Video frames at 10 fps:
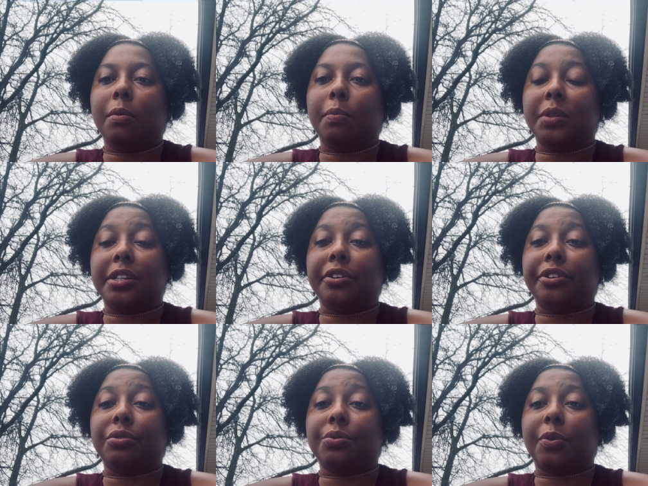
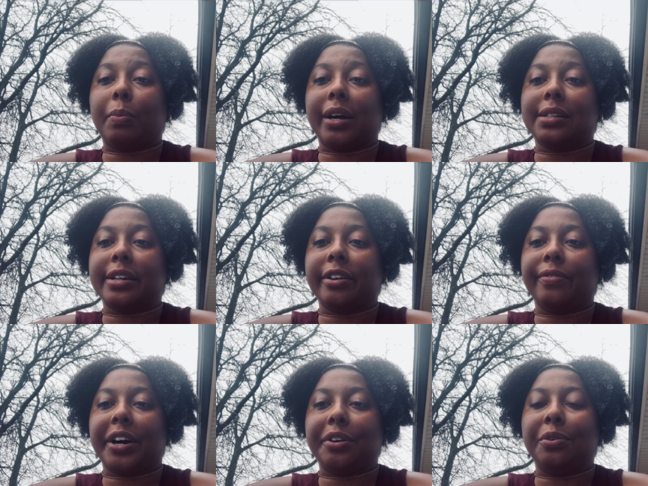materials for monetary
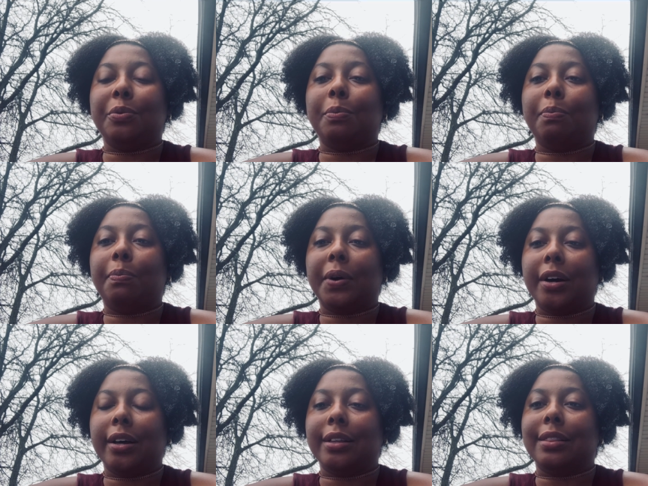value,
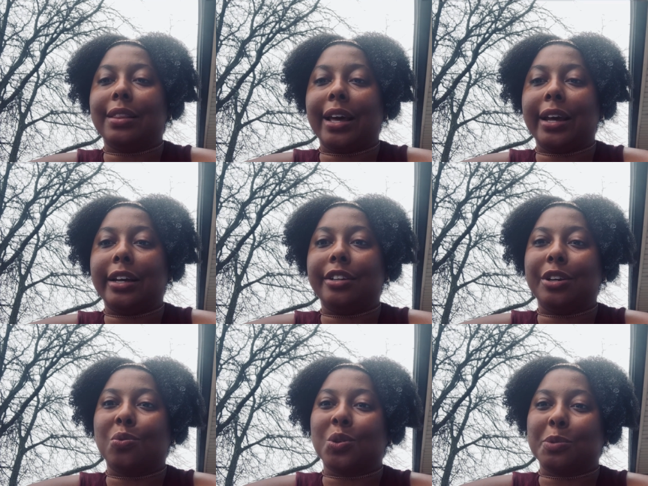but they
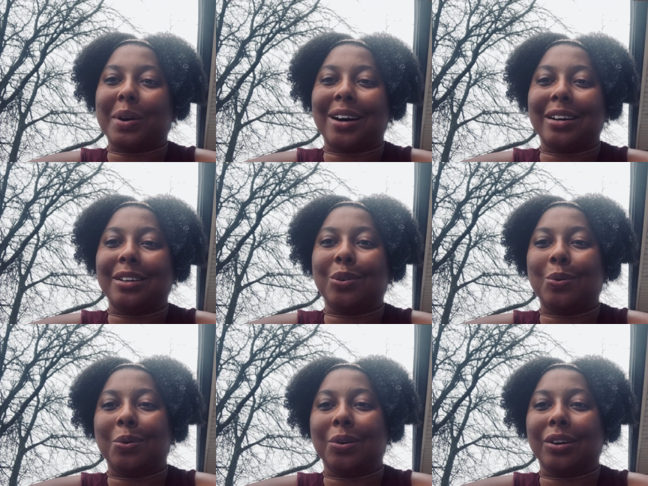don't respond
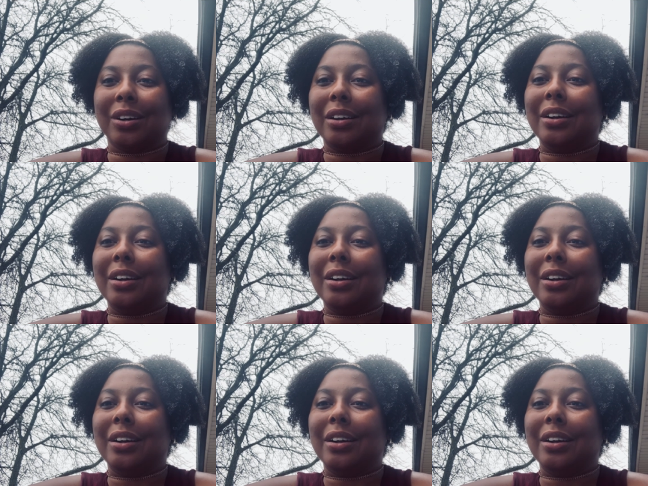or,